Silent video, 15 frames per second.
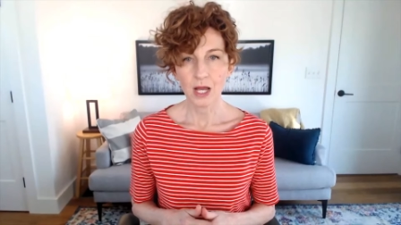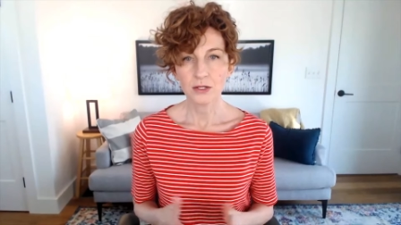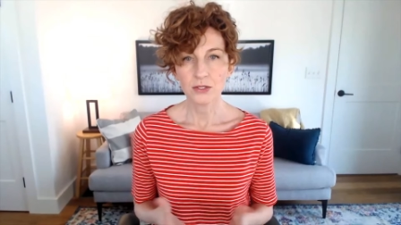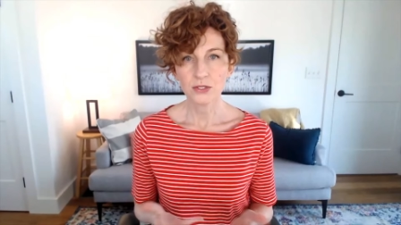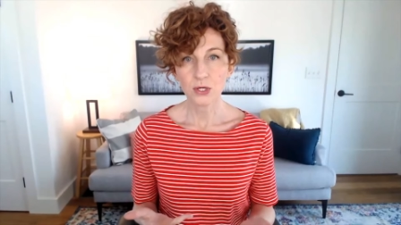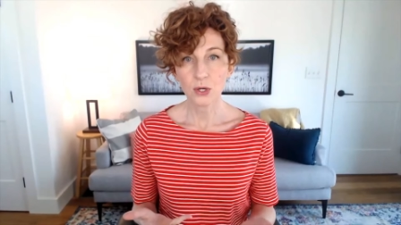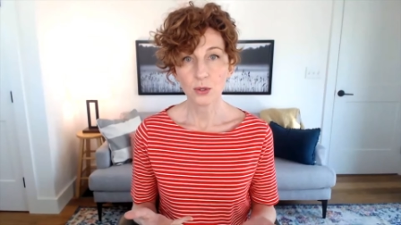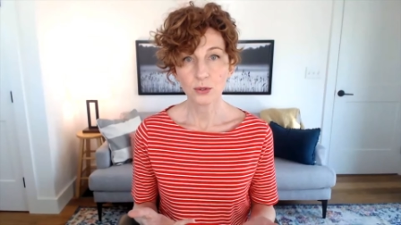
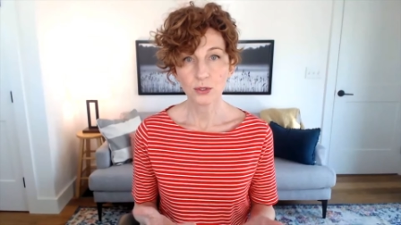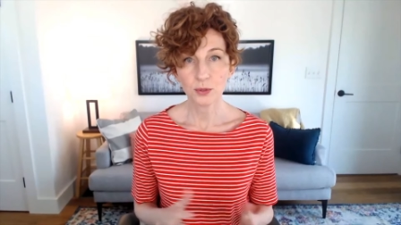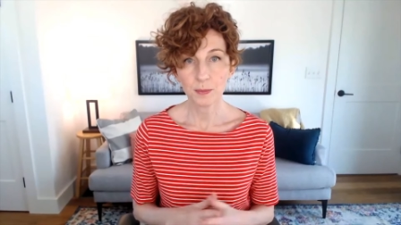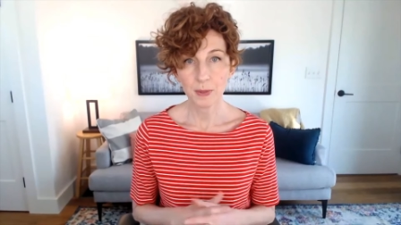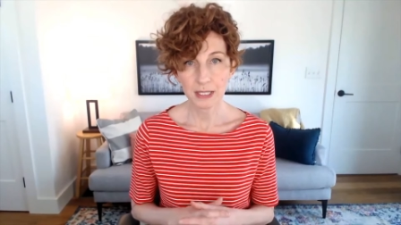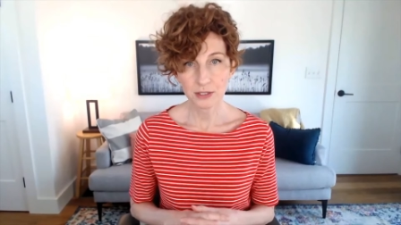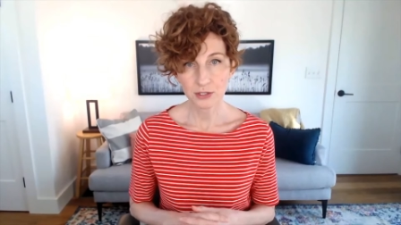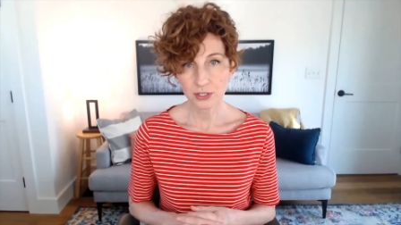So your
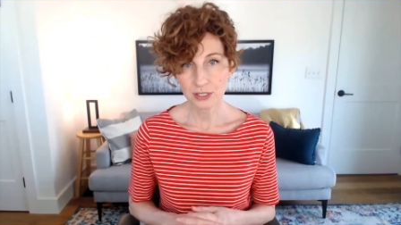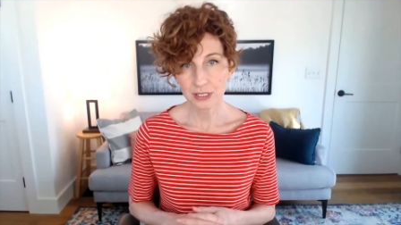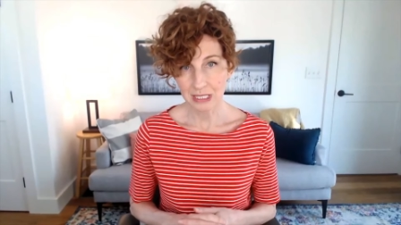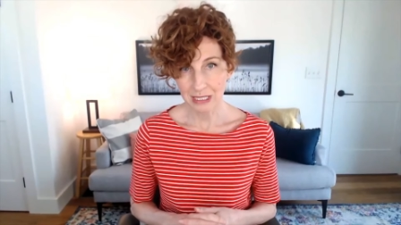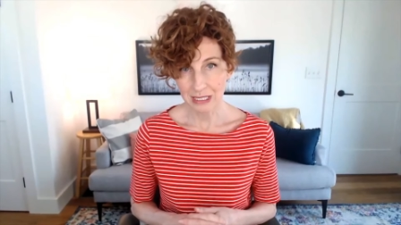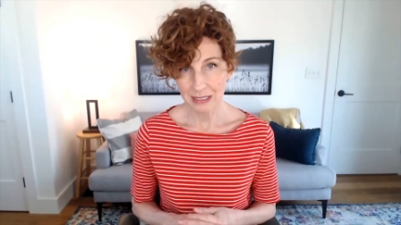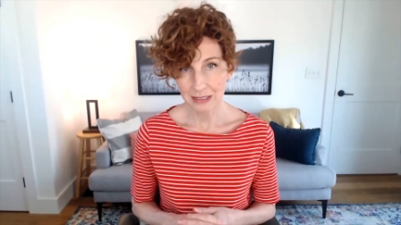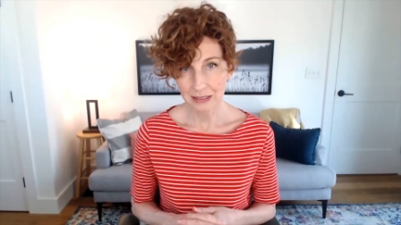pet just
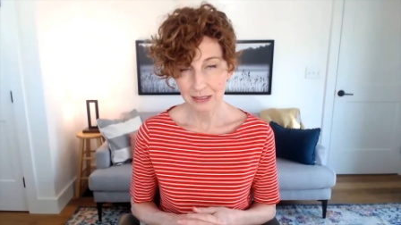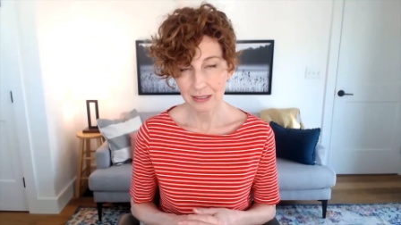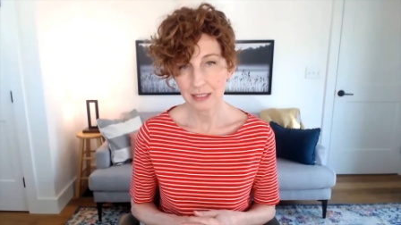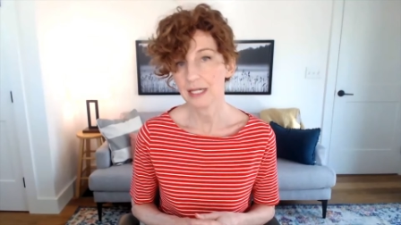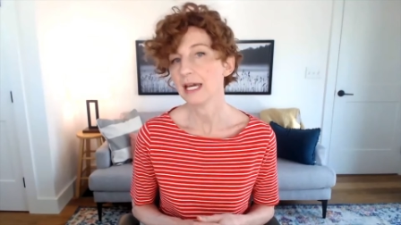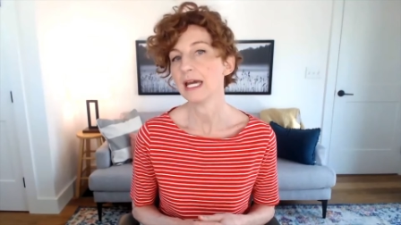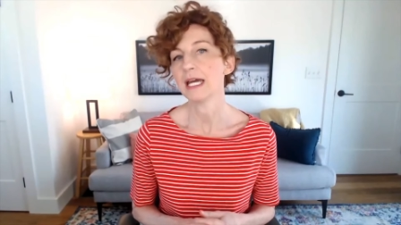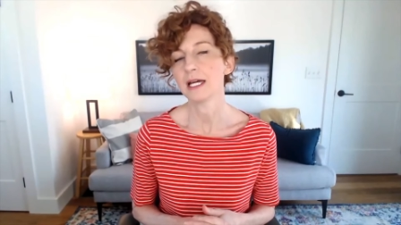died
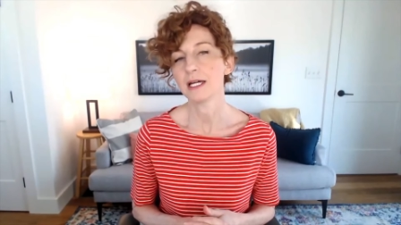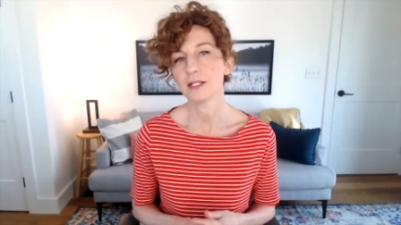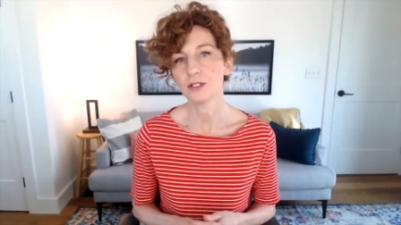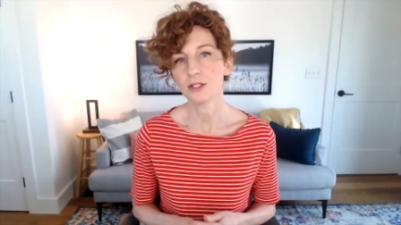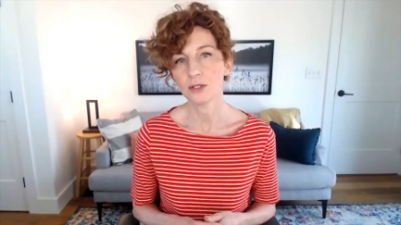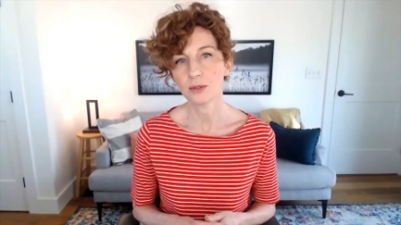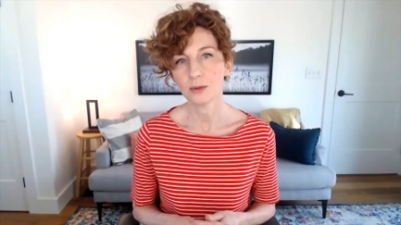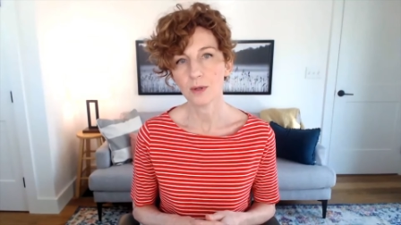and
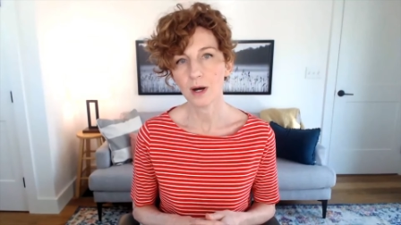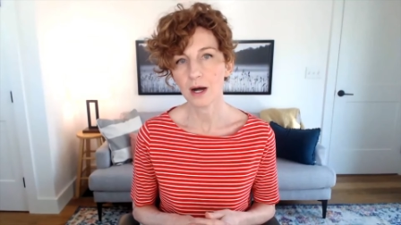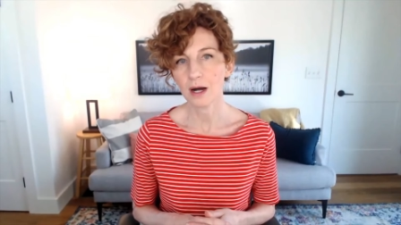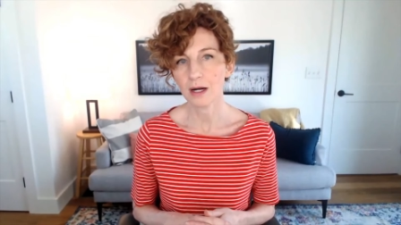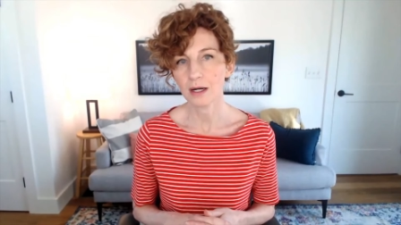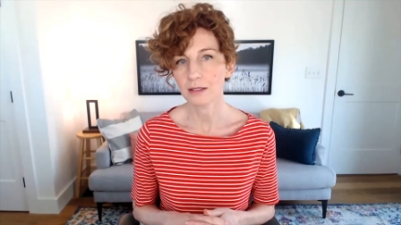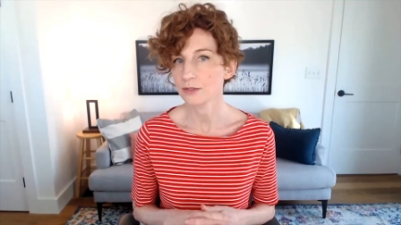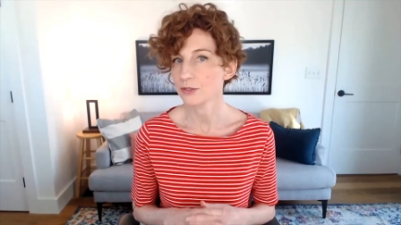you
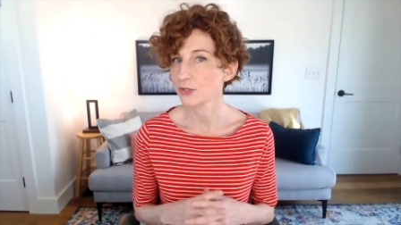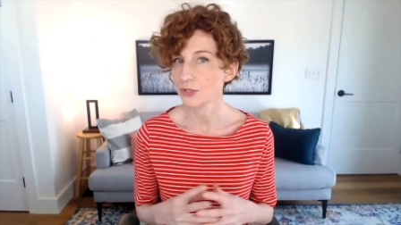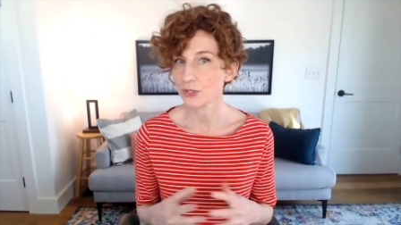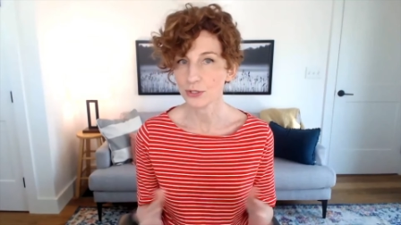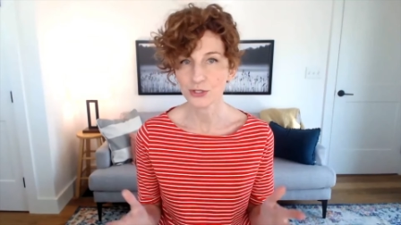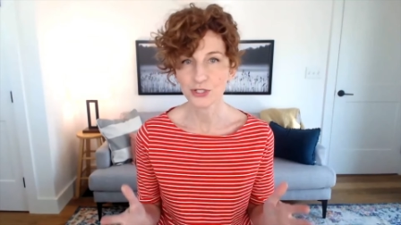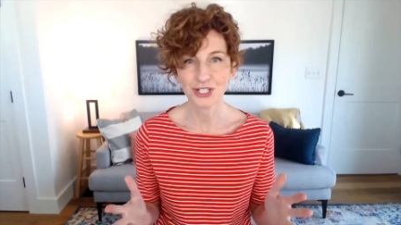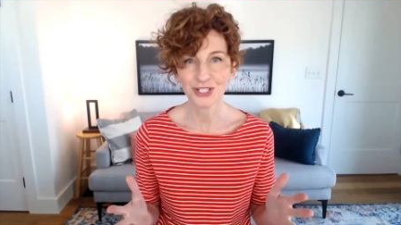are
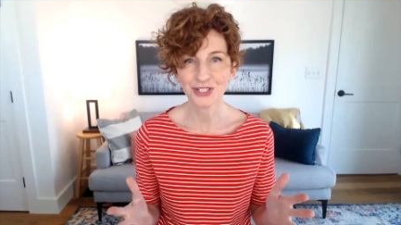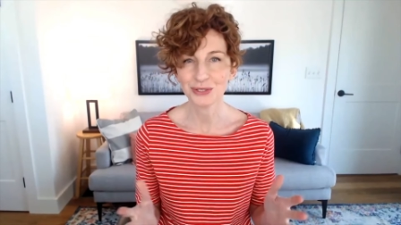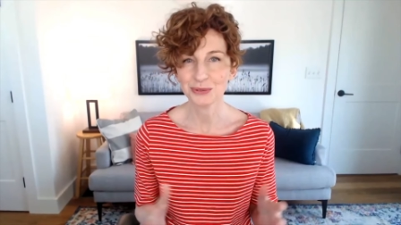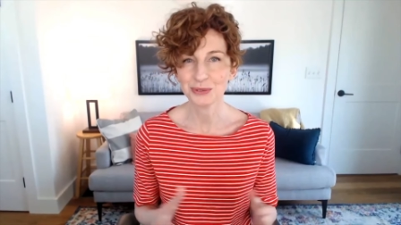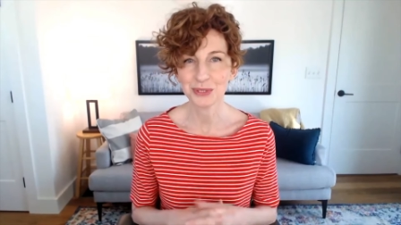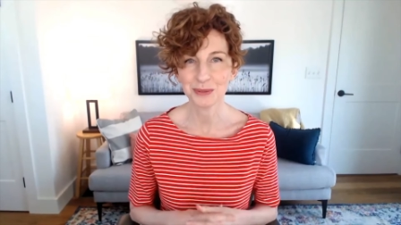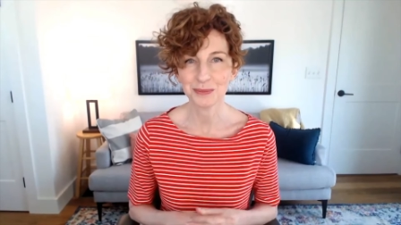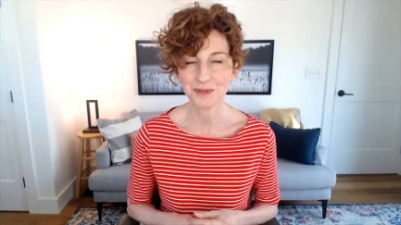searching
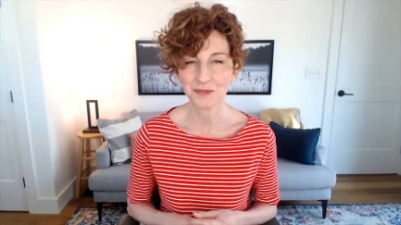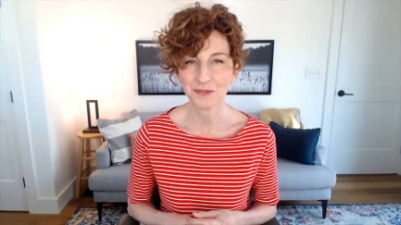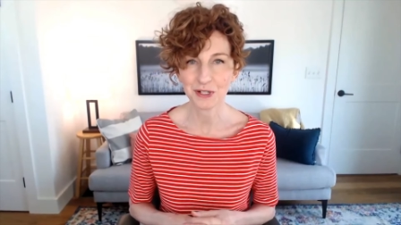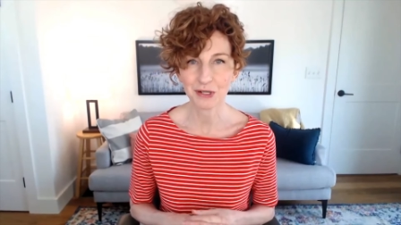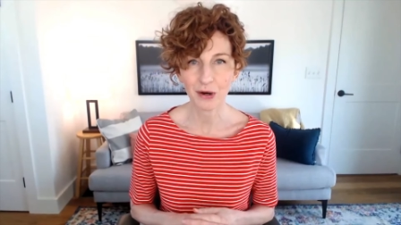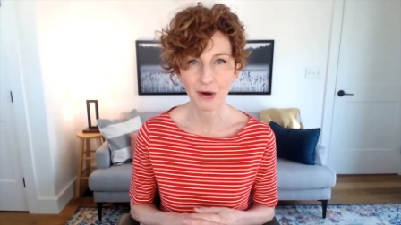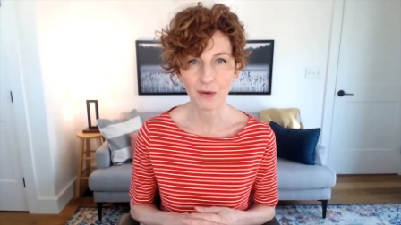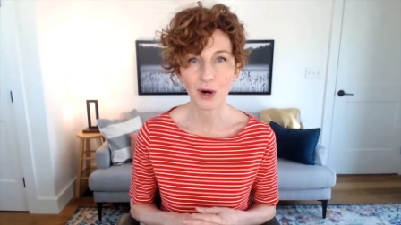YouTube to
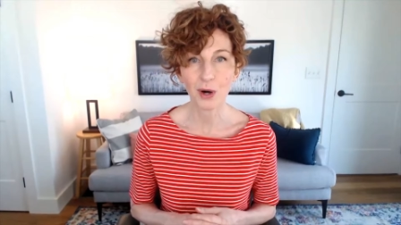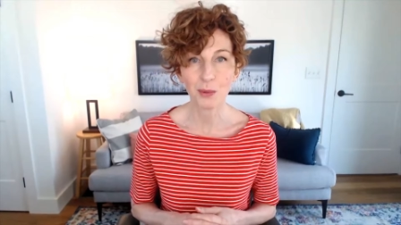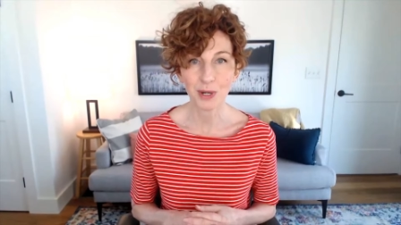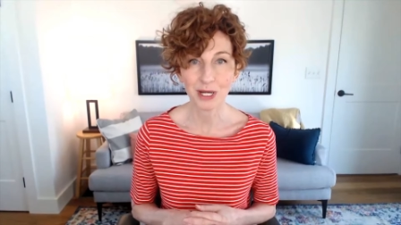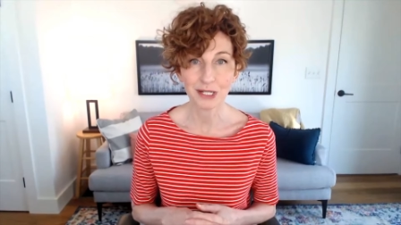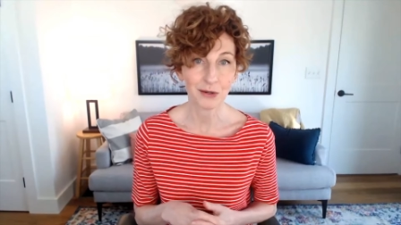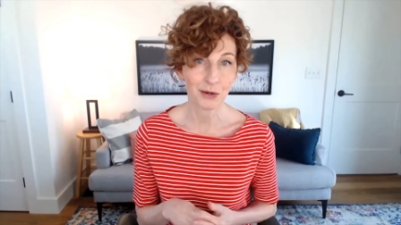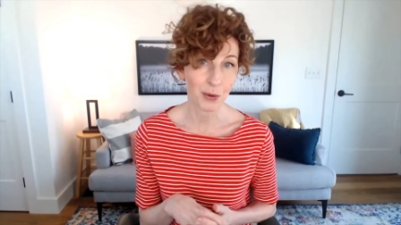figure out a
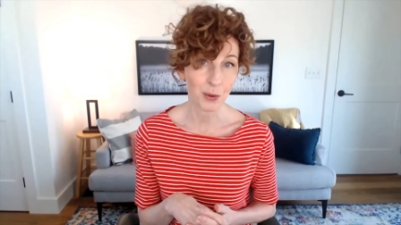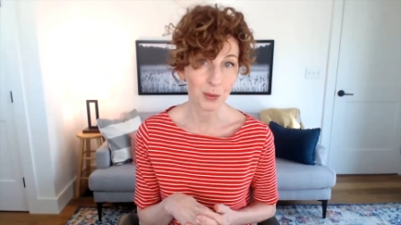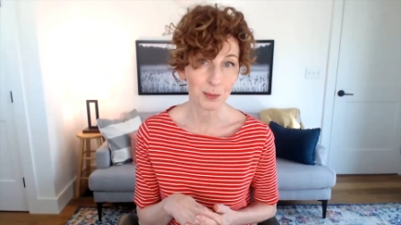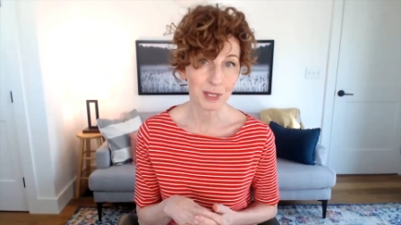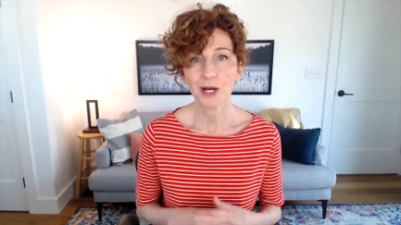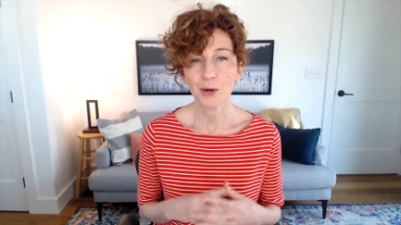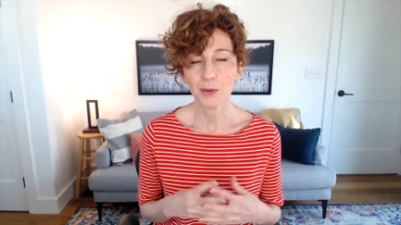way to cope.